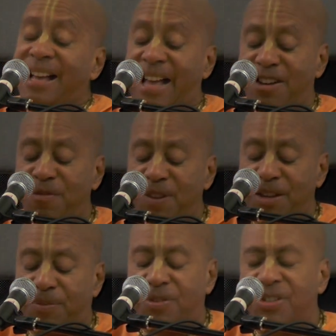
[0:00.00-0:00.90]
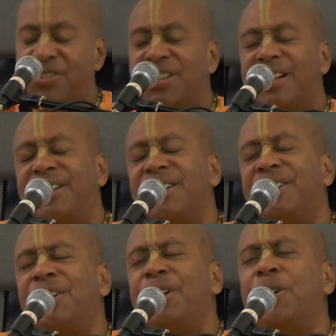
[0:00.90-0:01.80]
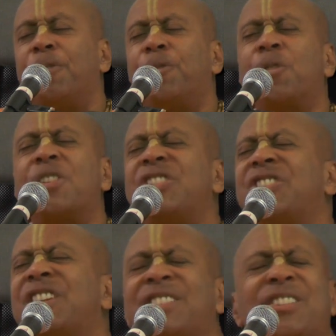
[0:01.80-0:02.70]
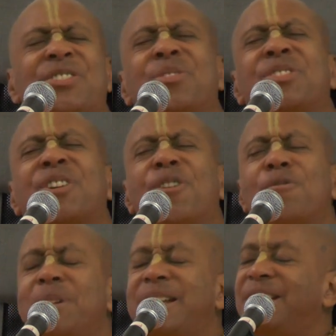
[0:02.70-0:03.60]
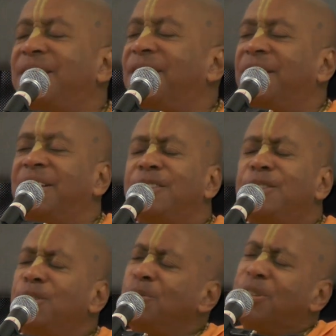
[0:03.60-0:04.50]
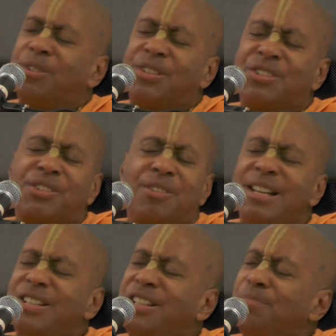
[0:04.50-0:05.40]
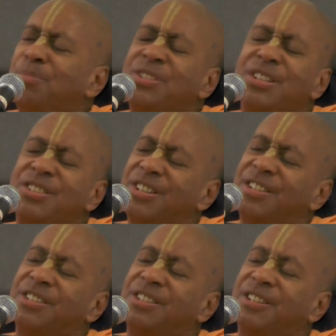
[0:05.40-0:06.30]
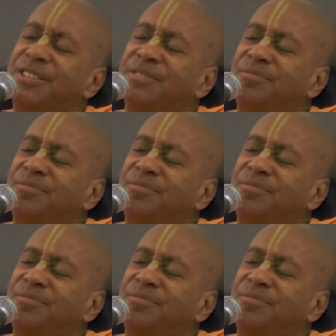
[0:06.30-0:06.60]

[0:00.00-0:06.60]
envy of Krishna forces us into so many ludicrous, crazy positions.